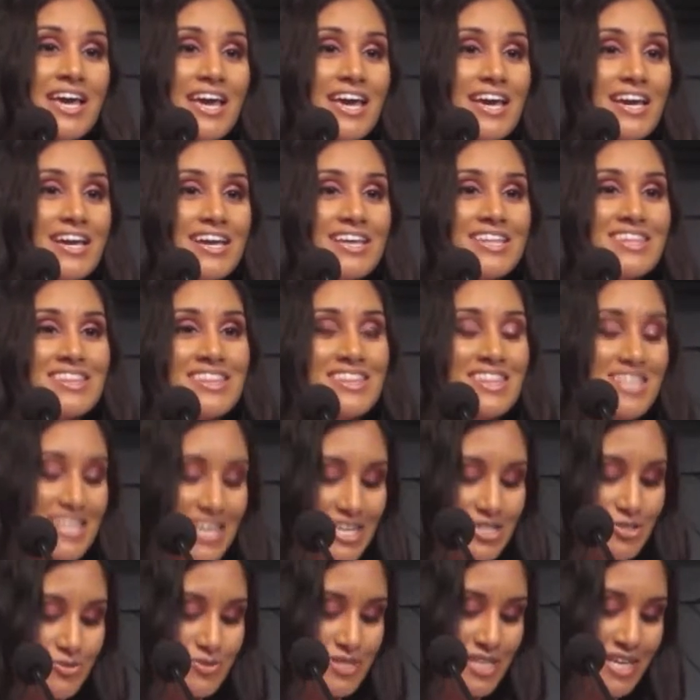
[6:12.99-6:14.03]
And the
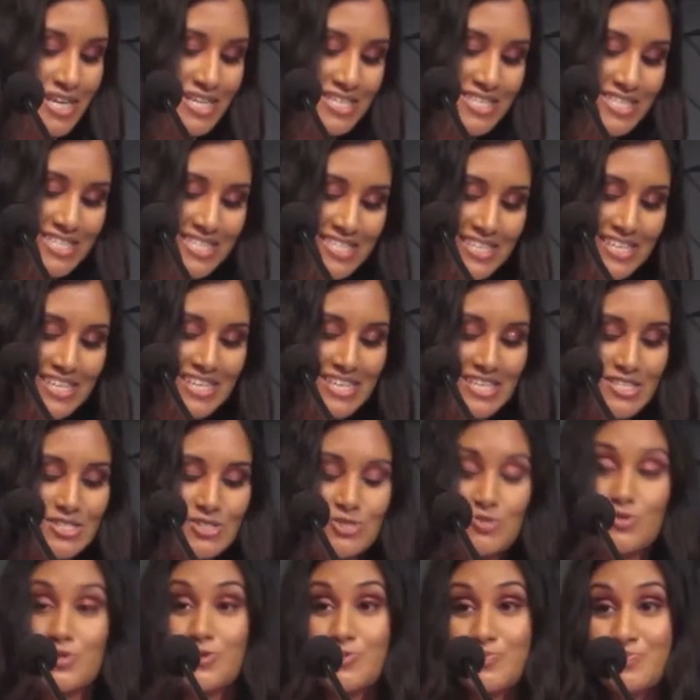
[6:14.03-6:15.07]
answer was yes, it
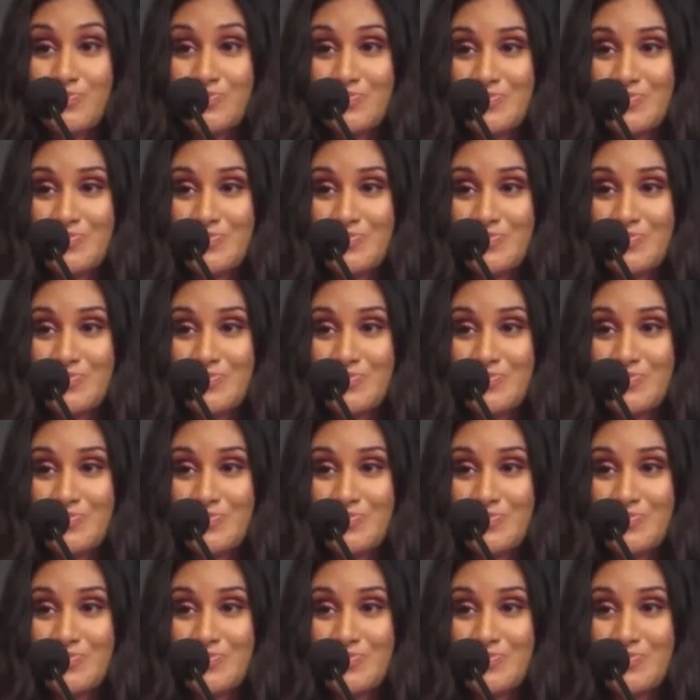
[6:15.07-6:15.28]
is true.